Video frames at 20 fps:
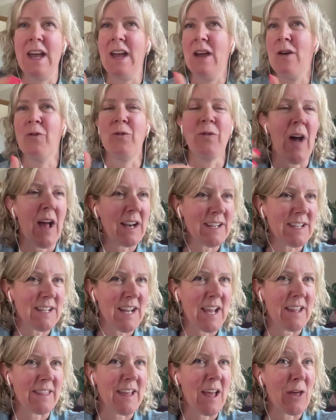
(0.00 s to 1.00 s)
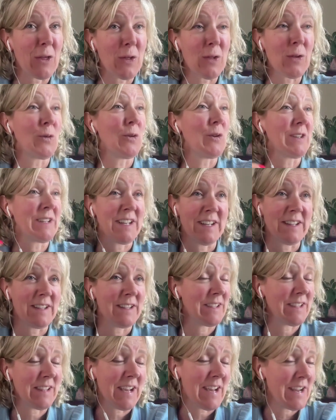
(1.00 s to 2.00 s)
validate that thought
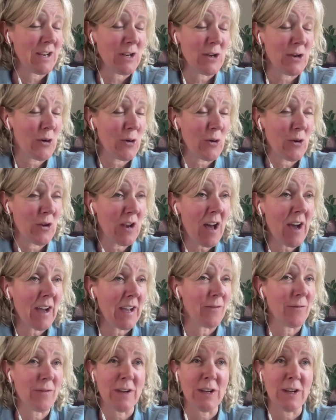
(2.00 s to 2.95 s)
in your life,